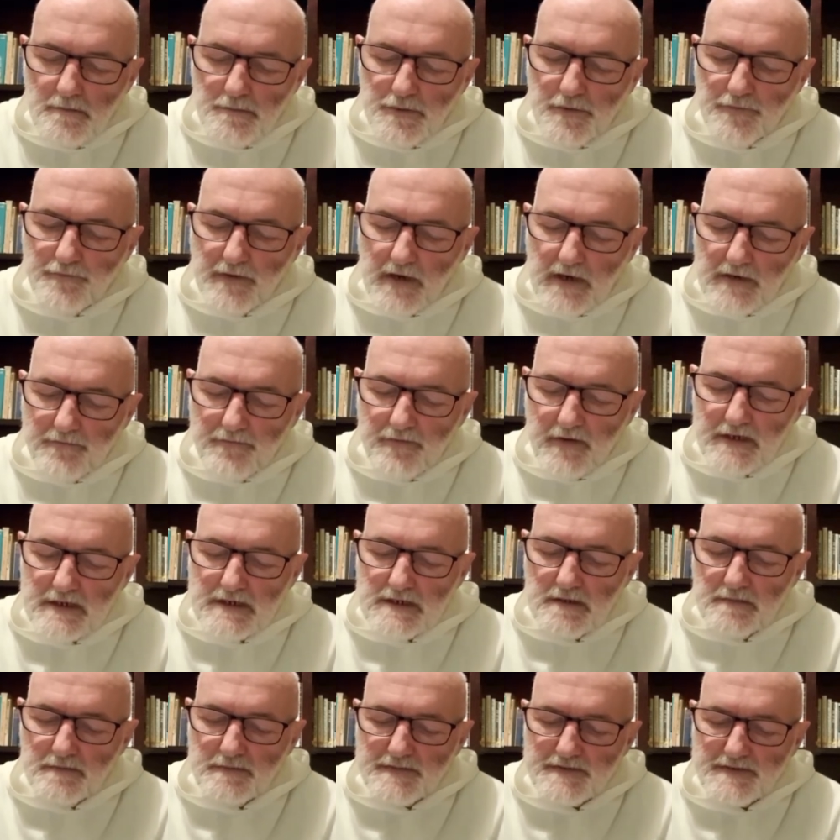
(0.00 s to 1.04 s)
provide
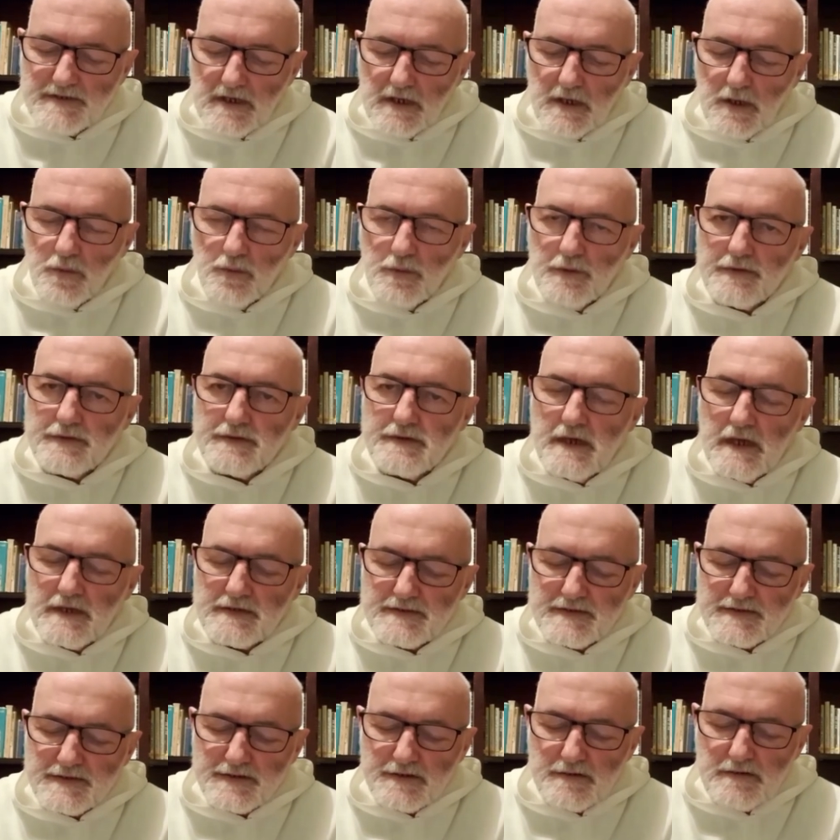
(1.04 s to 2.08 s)
victims with
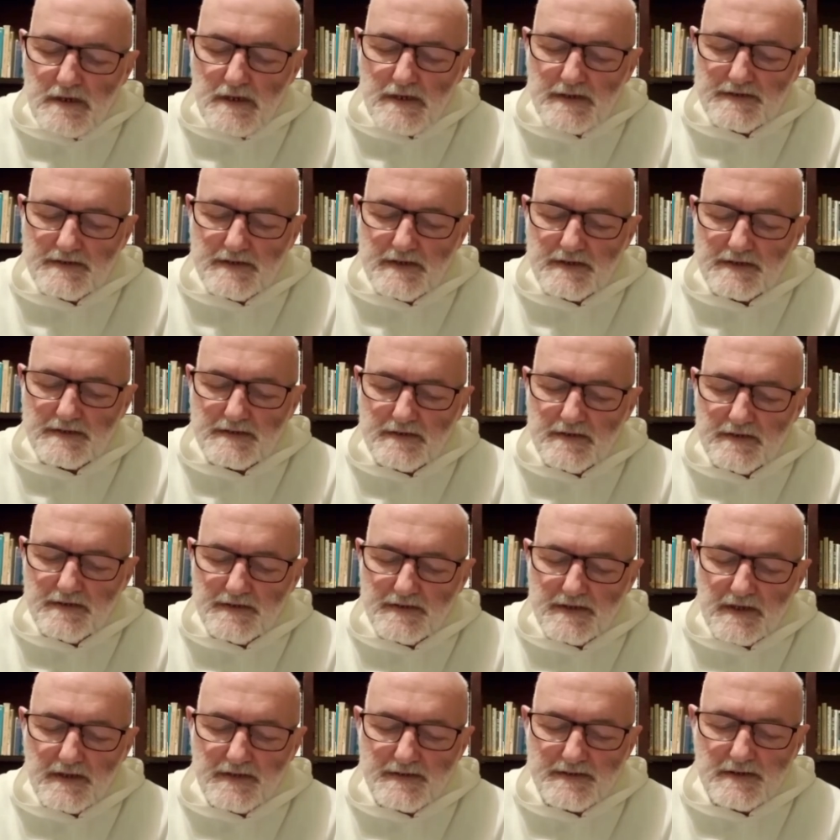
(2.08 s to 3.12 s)
necessary
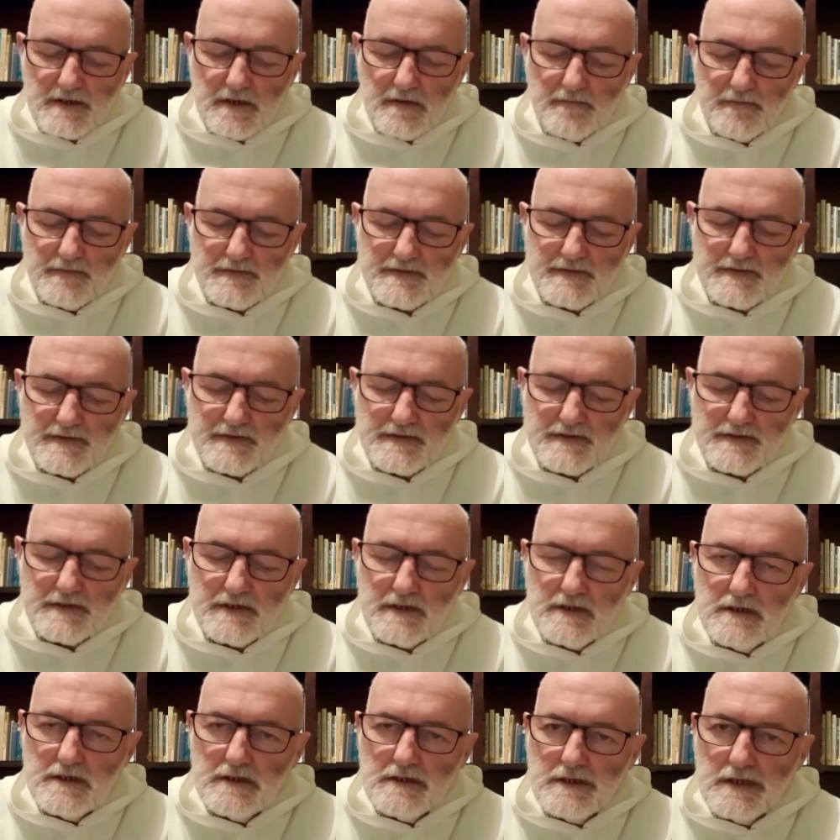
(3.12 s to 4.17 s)
assistance and services,
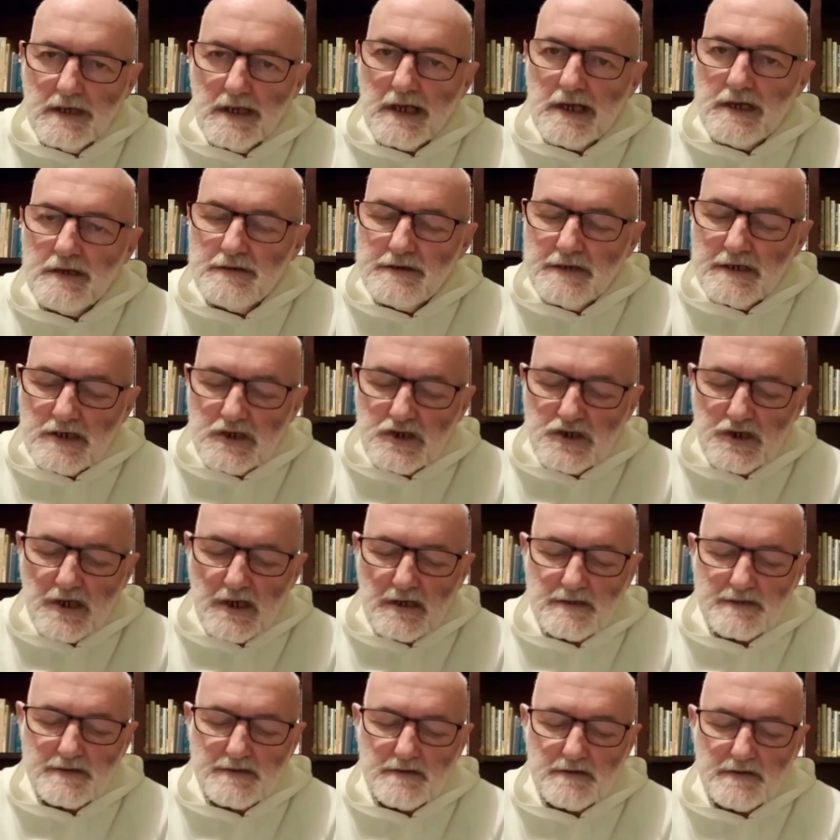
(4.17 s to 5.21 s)
including
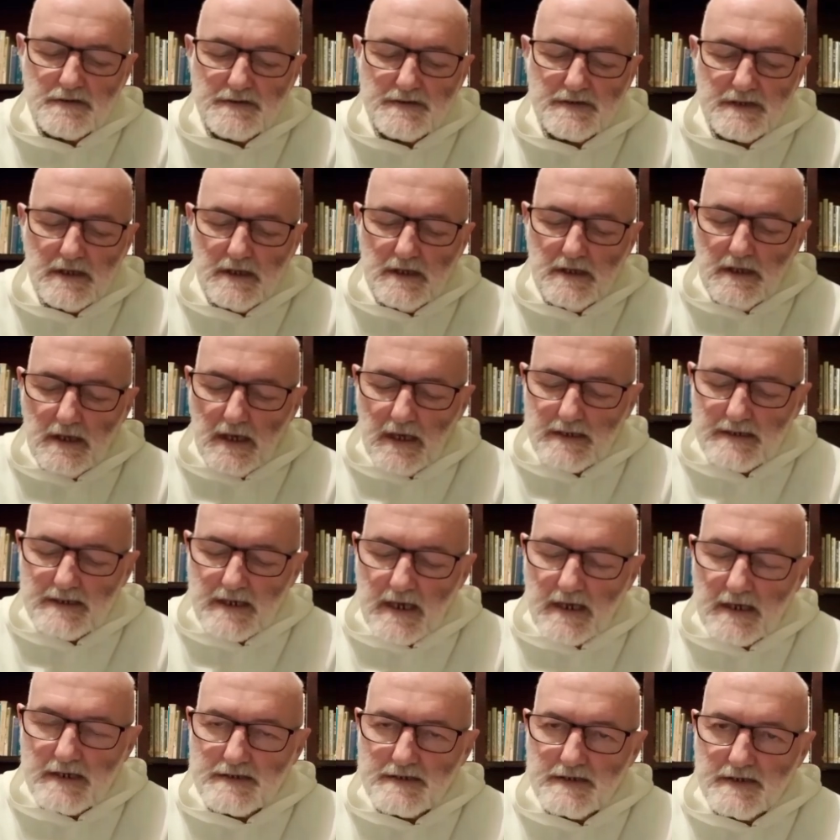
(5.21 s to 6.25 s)
shelters and
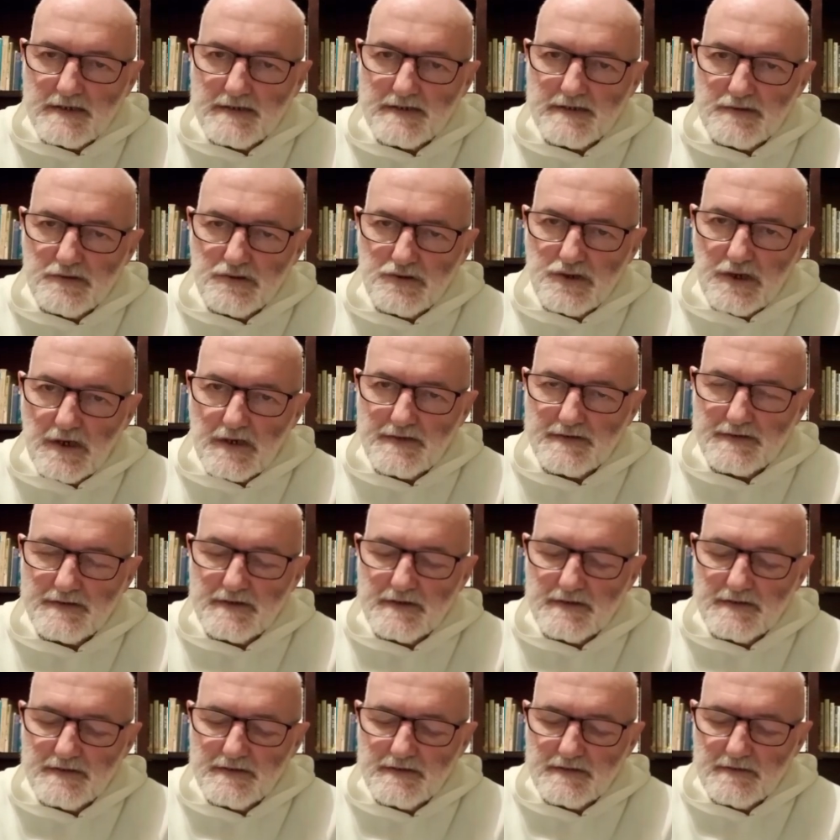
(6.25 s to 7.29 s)
access to
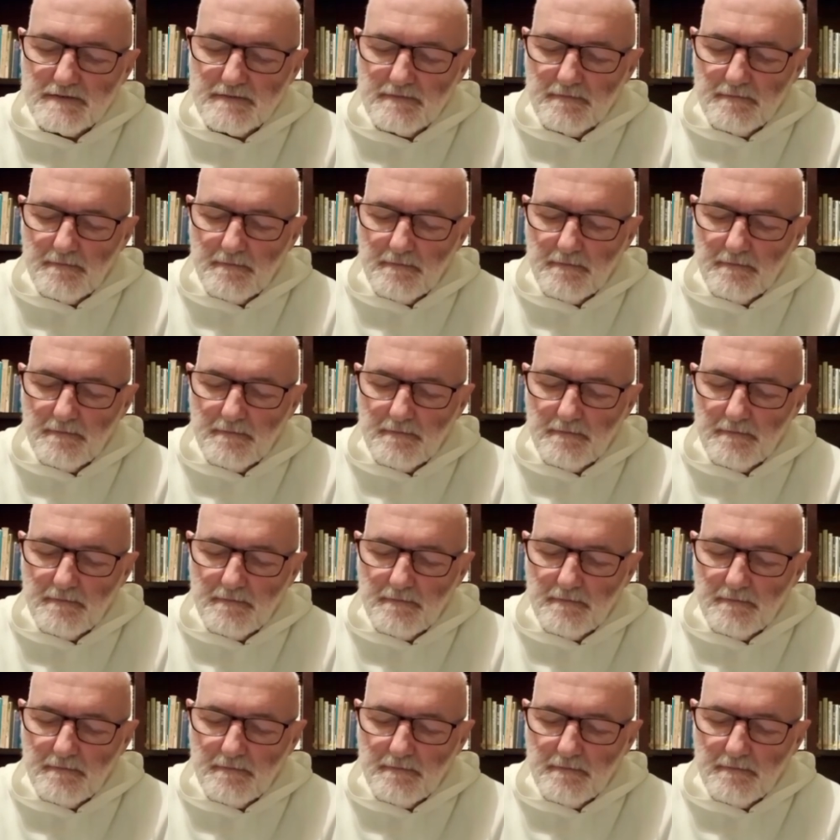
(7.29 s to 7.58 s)
justice.